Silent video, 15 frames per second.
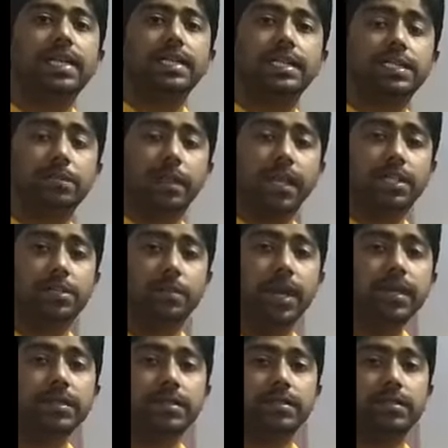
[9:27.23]

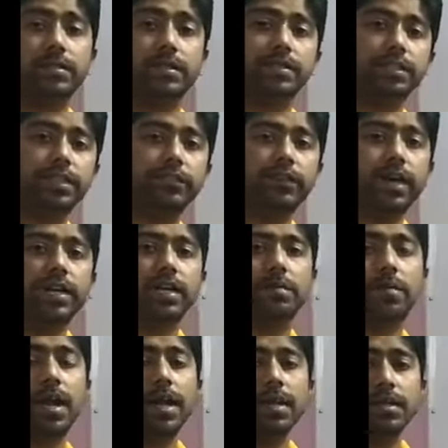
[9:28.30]
displacement divided
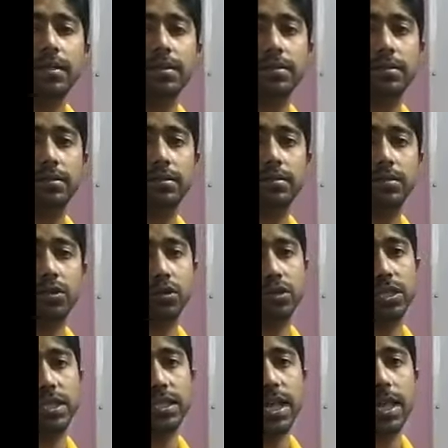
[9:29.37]
by
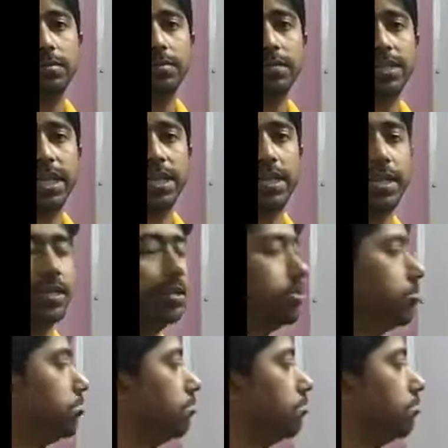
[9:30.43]
total time taken.